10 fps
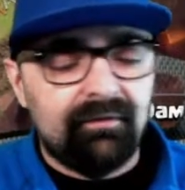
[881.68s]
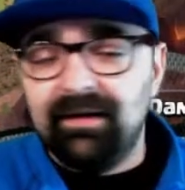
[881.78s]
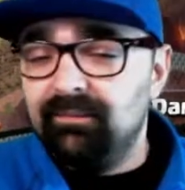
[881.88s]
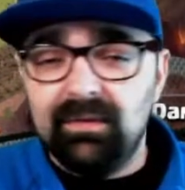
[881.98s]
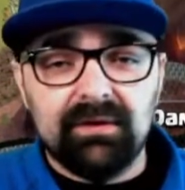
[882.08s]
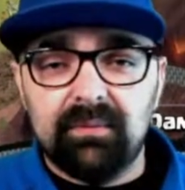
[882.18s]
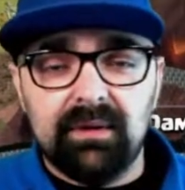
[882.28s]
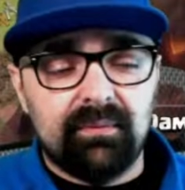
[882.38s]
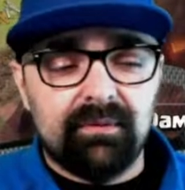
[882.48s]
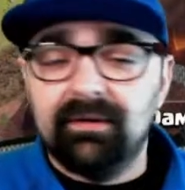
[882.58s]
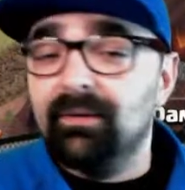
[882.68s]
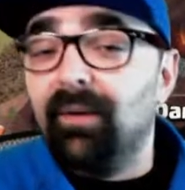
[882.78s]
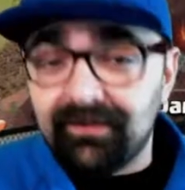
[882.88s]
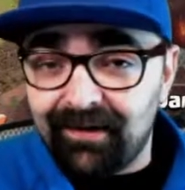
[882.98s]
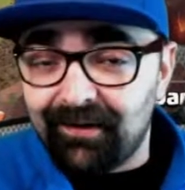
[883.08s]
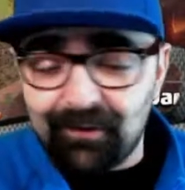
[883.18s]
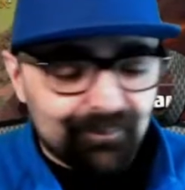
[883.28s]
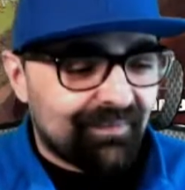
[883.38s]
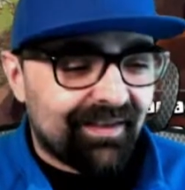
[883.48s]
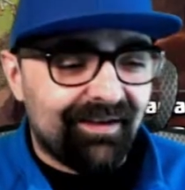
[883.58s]
5 million people that watch Echo.
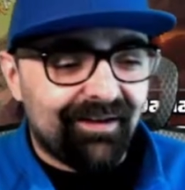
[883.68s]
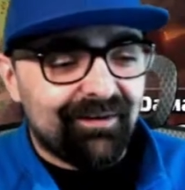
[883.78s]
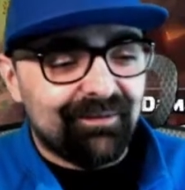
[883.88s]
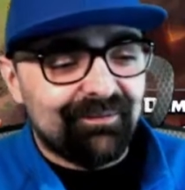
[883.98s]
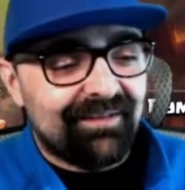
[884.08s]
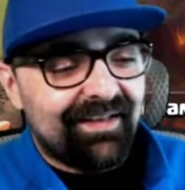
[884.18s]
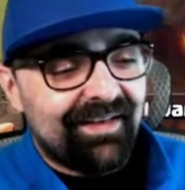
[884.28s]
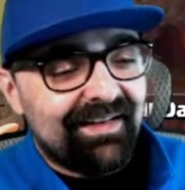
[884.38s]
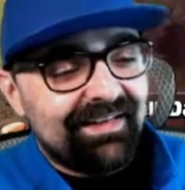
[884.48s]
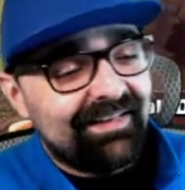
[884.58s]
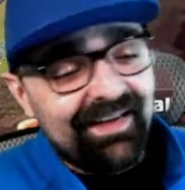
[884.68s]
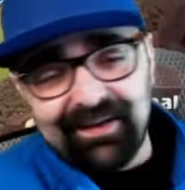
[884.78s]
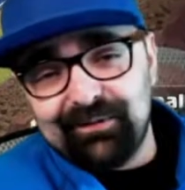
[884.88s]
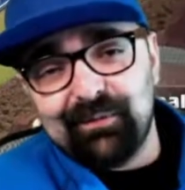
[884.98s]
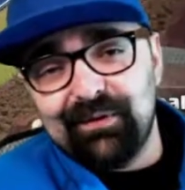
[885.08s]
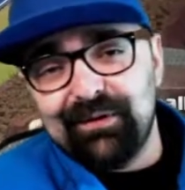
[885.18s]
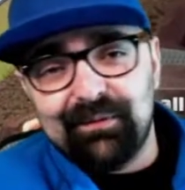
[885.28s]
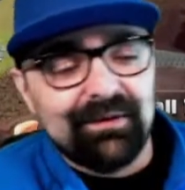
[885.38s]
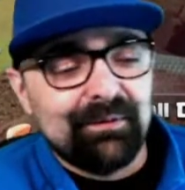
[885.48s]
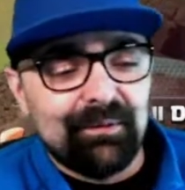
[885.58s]
And yeah, it's really,
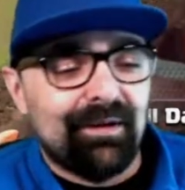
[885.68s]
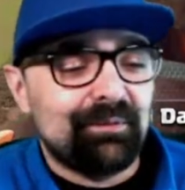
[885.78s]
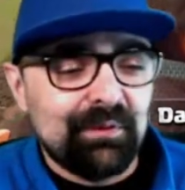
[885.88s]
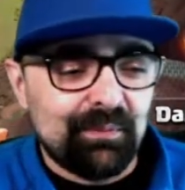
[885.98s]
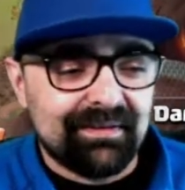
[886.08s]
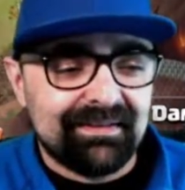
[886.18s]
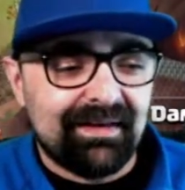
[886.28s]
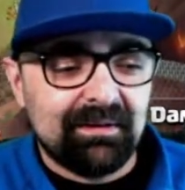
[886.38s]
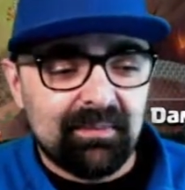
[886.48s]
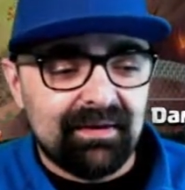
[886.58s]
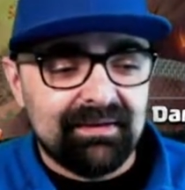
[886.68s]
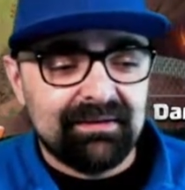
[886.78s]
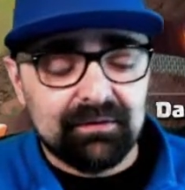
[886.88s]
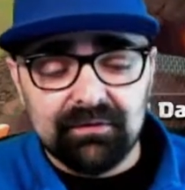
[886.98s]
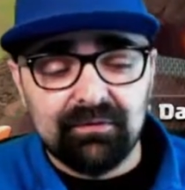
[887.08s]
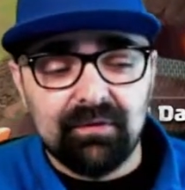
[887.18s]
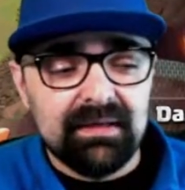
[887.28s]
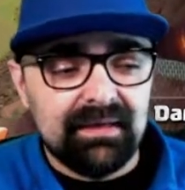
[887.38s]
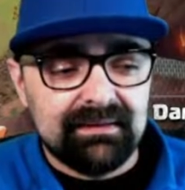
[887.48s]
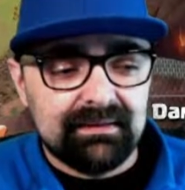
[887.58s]
really cool. I'm super excited about this. This is a
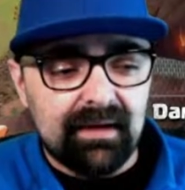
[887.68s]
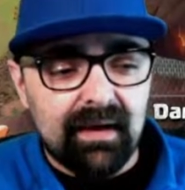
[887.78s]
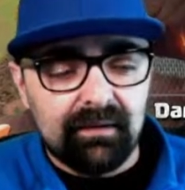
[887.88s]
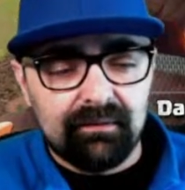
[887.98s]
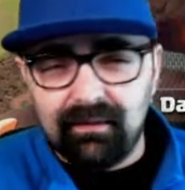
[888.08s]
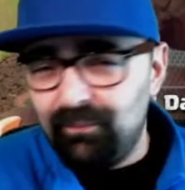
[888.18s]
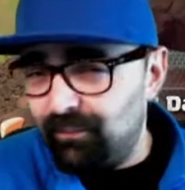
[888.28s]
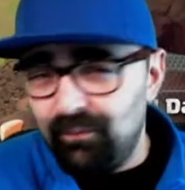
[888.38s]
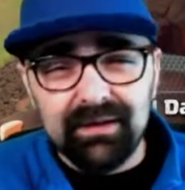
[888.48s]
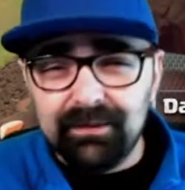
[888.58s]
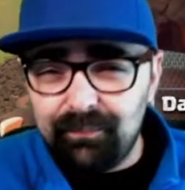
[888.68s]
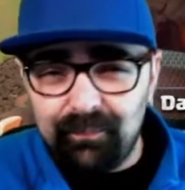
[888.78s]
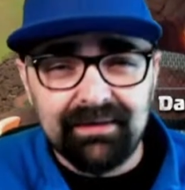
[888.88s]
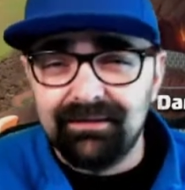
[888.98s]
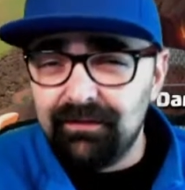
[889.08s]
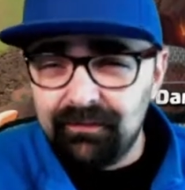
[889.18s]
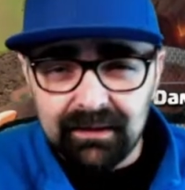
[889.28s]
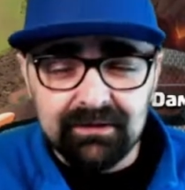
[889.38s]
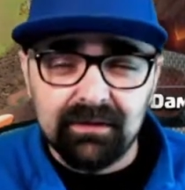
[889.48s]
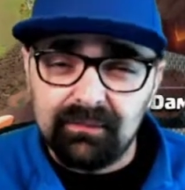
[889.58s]
really nice attack, a really good base
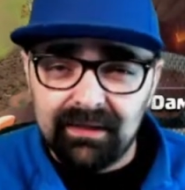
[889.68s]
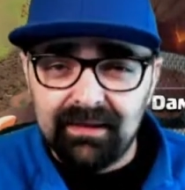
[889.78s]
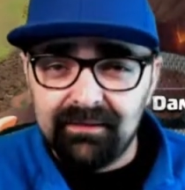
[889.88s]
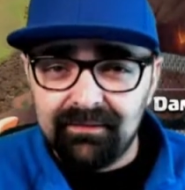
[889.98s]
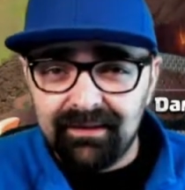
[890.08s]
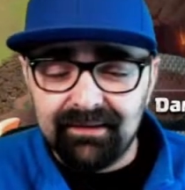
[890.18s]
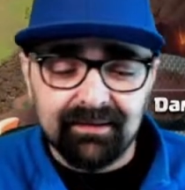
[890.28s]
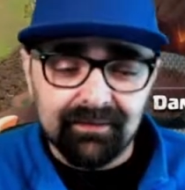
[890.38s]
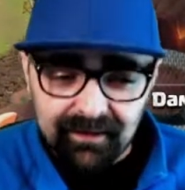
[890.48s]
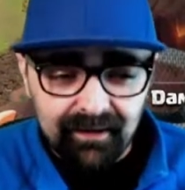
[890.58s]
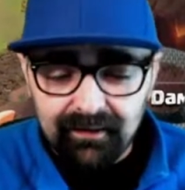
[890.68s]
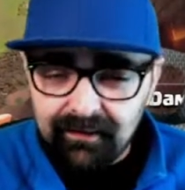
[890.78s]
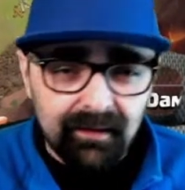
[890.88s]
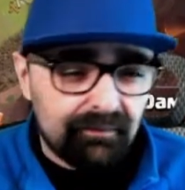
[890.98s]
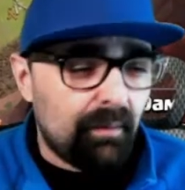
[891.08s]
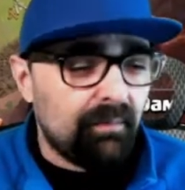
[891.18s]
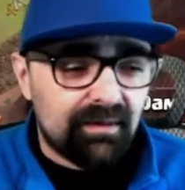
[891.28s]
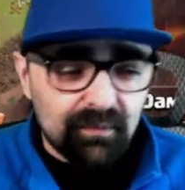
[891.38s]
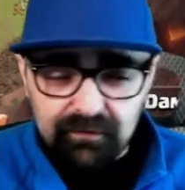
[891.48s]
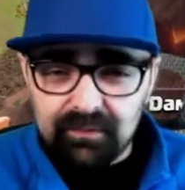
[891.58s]
identification and planning, right? I said, okay, if I'm gonna
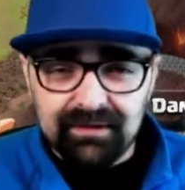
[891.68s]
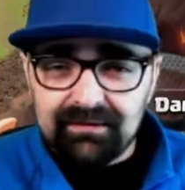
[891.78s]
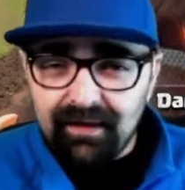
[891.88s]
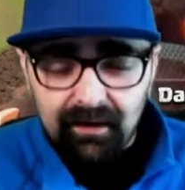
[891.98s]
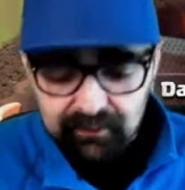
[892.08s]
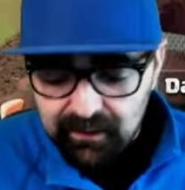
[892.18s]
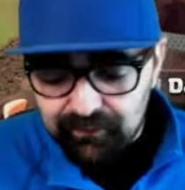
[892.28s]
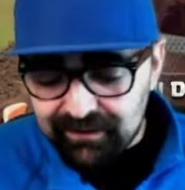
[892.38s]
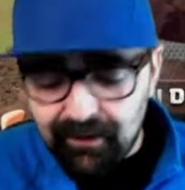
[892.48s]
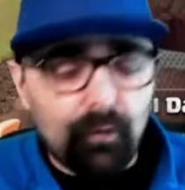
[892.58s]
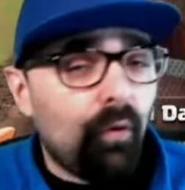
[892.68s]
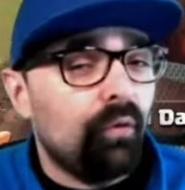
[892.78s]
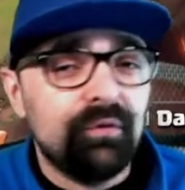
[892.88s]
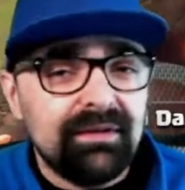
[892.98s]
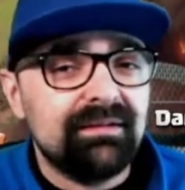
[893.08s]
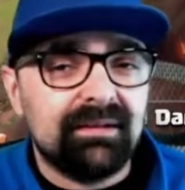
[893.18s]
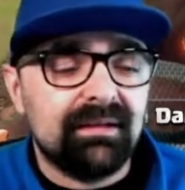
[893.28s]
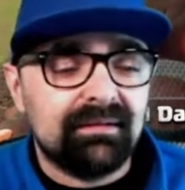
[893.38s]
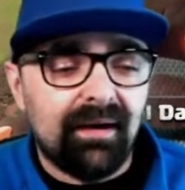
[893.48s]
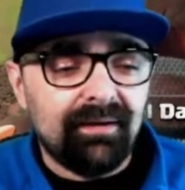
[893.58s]
come in from this side, I'll be able to get all these
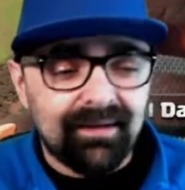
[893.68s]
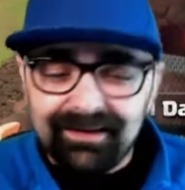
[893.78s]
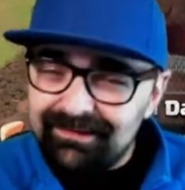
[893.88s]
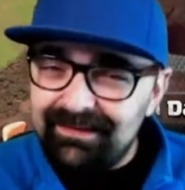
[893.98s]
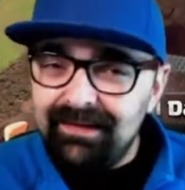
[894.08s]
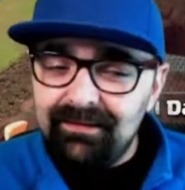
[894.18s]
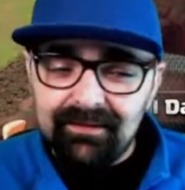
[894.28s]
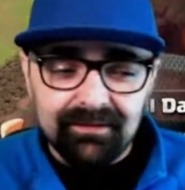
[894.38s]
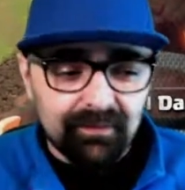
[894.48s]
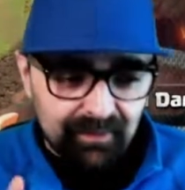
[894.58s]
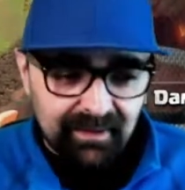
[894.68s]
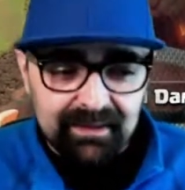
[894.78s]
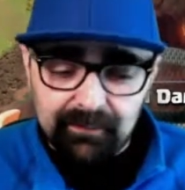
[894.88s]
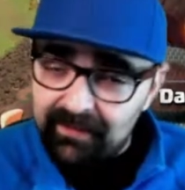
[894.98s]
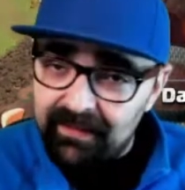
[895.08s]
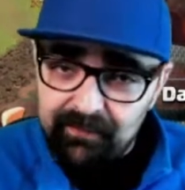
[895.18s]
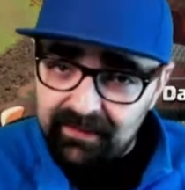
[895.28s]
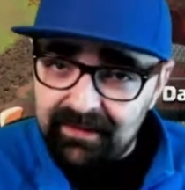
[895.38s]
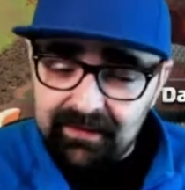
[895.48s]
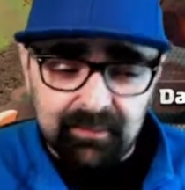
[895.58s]
things out. That's the key to this: planning, planning,
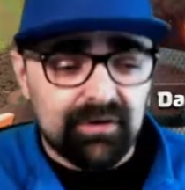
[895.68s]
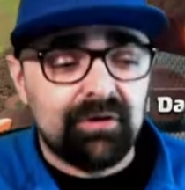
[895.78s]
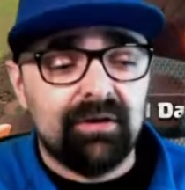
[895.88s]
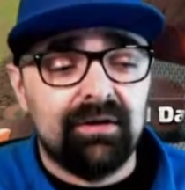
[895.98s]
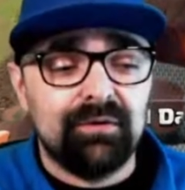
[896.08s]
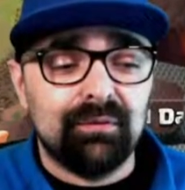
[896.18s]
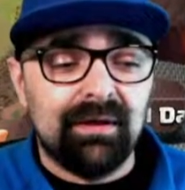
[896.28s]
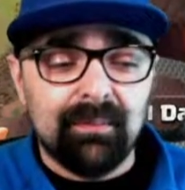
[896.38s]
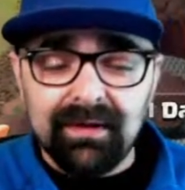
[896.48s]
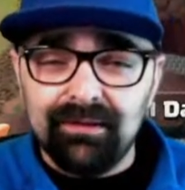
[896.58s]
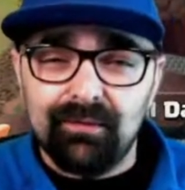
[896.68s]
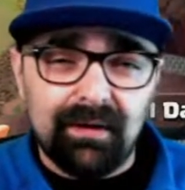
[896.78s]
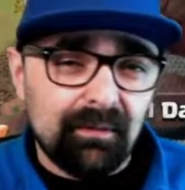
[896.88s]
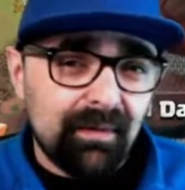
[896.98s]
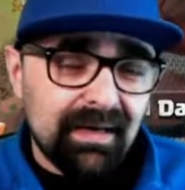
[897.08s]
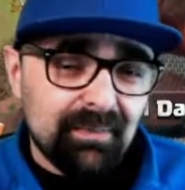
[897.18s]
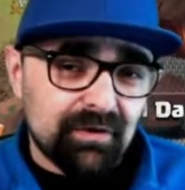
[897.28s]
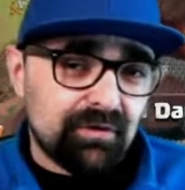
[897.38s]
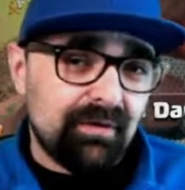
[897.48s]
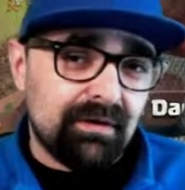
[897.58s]
planning. Make sure that you come in the right way. Make
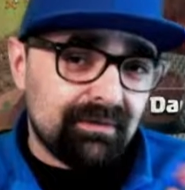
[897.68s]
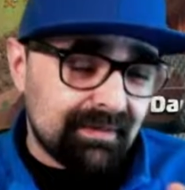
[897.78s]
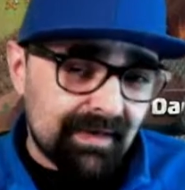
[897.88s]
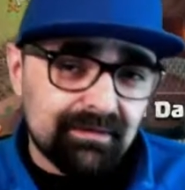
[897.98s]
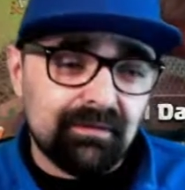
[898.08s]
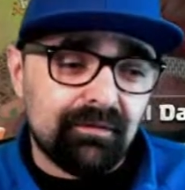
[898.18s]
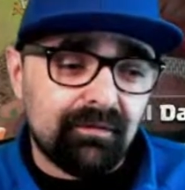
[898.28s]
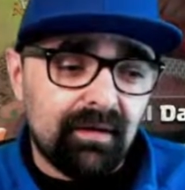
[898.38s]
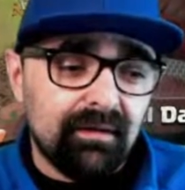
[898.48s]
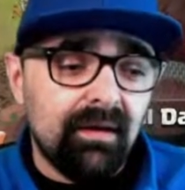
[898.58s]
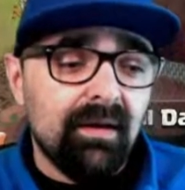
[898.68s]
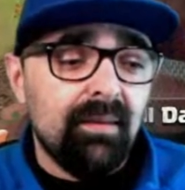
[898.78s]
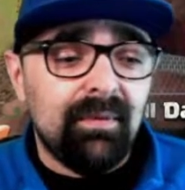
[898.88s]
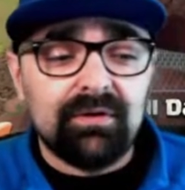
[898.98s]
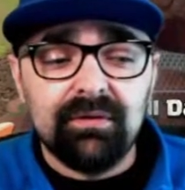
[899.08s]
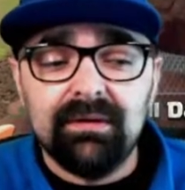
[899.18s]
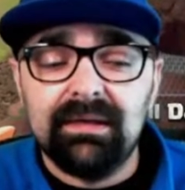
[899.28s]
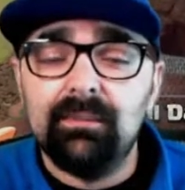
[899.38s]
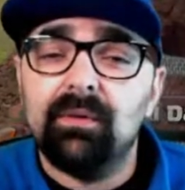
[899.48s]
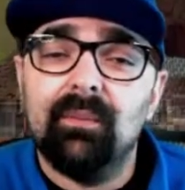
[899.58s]
sure that your tanks are in the front. Make sure you
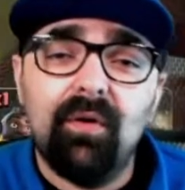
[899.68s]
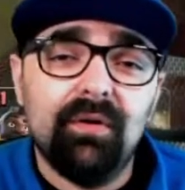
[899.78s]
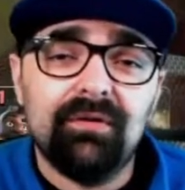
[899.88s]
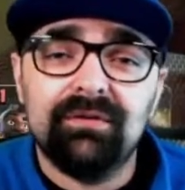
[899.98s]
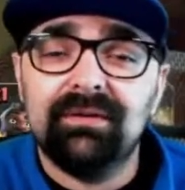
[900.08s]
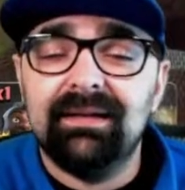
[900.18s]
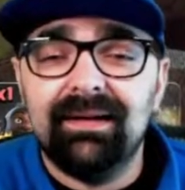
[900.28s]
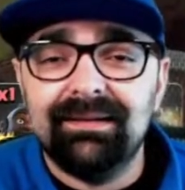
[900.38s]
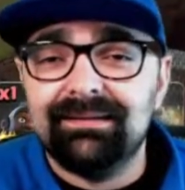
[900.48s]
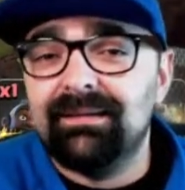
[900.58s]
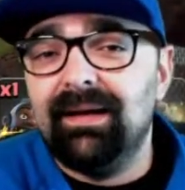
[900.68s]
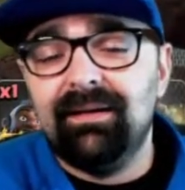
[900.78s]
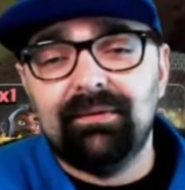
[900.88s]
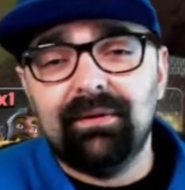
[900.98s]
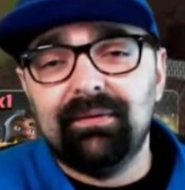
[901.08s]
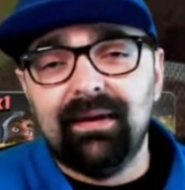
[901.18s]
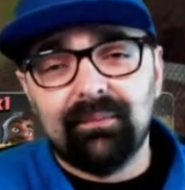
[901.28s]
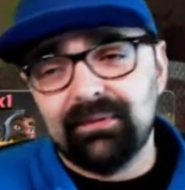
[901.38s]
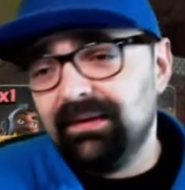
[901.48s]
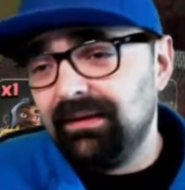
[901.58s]
keep your bowlers and the Yetis alive and all
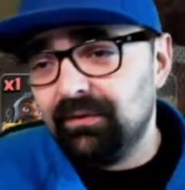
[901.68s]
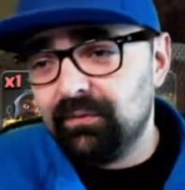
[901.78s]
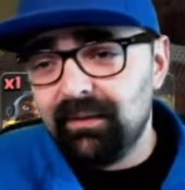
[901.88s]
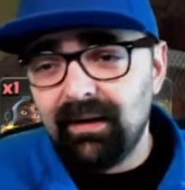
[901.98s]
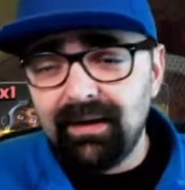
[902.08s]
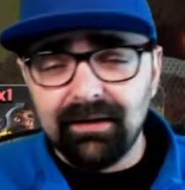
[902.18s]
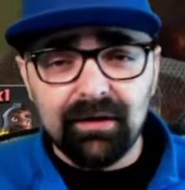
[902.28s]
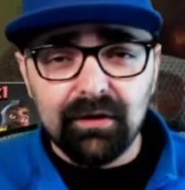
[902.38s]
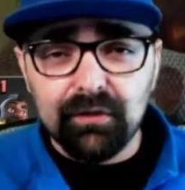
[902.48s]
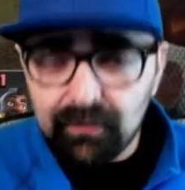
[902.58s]
that with the healers behind, and then